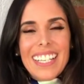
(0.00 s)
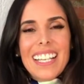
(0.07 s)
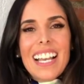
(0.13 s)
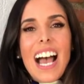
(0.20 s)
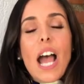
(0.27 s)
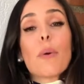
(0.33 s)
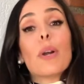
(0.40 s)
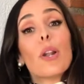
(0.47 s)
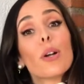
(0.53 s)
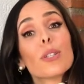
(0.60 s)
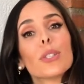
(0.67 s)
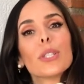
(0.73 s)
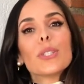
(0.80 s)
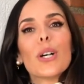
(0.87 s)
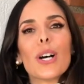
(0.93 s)
I will
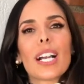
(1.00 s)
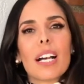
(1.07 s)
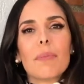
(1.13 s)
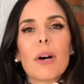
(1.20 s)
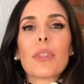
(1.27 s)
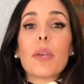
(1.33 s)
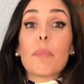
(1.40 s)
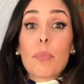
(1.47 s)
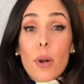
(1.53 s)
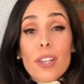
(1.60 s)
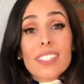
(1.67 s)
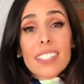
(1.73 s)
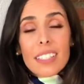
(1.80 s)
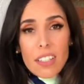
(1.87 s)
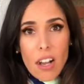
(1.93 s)
also talk about the pros
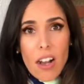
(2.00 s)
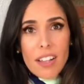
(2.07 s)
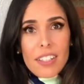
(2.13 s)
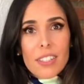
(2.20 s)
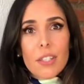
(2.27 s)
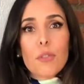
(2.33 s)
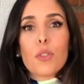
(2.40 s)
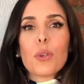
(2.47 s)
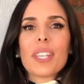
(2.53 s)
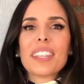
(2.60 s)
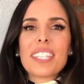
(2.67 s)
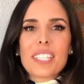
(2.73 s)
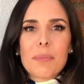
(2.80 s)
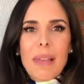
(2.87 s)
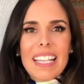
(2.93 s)
and cons of doing
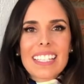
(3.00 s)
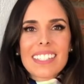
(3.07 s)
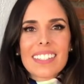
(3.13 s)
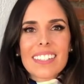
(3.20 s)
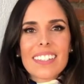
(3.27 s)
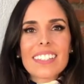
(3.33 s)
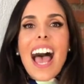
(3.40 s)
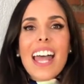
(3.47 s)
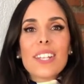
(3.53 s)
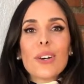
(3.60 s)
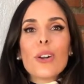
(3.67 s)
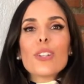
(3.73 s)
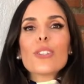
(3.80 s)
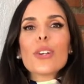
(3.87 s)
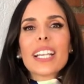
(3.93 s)
this master and
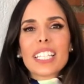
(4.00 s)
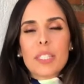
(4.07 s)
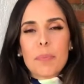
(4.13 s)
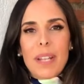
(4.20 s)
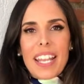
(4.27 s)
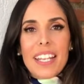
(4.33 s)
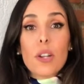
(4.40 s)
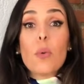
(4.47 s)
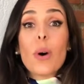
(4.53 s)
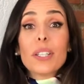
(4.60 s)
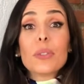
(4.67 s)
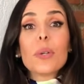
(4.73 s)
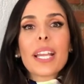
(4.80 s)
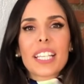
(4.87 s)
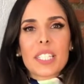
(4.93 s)
also explain what
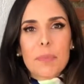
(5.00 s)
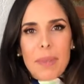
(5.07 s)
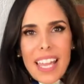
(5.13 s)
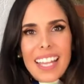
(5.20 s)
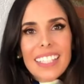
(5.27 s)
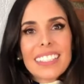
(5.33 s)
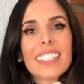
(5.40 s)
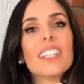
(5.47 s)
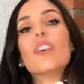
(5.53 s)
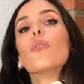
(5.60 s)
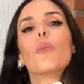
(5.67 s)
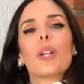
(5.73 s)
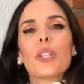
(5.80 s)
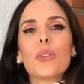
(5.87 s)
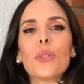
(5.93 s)
to expect
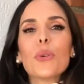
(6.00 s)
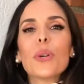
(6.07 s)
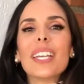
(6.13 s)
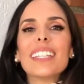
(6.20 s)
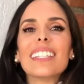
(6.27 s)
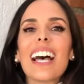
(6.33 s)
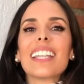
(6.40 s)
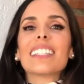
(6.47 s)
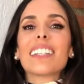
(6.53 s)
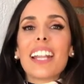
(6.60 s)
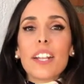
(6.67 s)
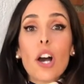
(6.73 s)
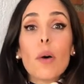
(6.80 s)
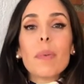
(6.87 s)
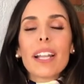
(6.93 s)
when you do it at
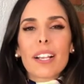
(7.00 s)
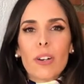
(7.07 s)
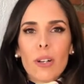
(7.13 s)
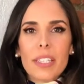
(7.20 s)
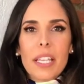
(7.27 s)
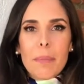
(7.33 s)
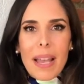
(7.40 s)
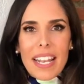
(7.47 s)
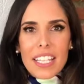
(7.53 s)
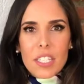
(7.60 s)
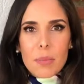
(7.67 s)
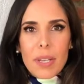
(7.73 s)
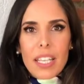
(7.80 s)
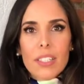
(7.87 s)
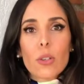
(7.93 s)
Grenoble Ecole de
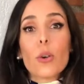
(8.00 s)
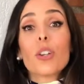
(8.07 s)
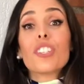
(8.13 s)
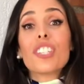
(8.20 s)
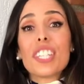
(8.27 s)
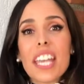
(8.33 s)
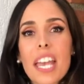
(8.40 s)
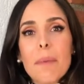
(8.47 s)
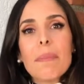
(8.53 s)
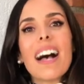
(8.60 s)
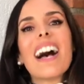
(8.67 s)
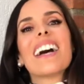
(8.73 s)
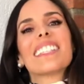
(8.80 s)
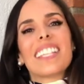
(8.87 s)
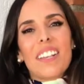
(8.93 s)
Management, or GM
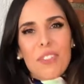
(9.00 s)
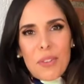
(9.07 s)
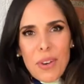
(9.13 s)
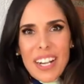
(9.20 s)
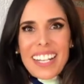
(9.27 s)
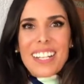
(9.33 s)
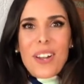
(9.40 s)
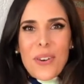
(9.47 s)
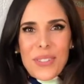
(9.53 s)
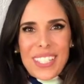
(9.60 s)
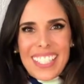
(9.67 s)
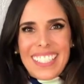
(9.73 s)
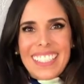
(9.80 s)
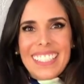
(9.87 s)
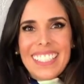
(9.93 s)
as everybody knows it.